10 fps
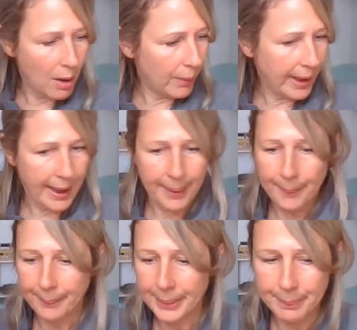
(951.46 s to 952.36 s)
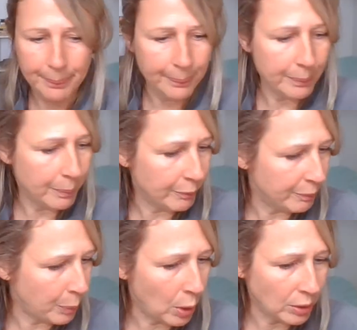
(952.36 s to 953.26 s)
Okay, I'm going to
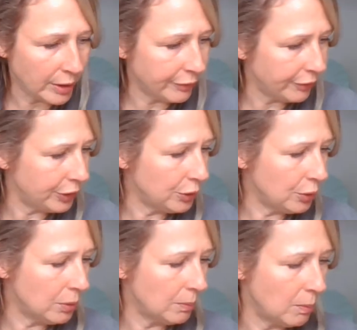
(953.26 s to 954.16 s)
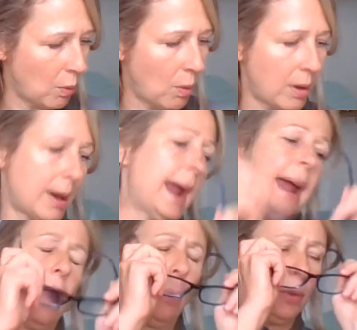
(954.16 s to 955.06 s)
pull a few more
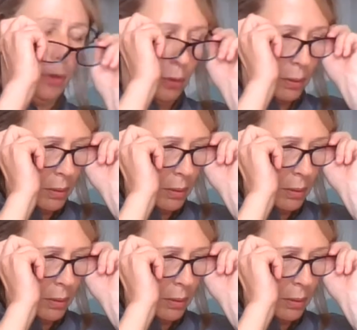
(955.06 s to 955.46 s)
out.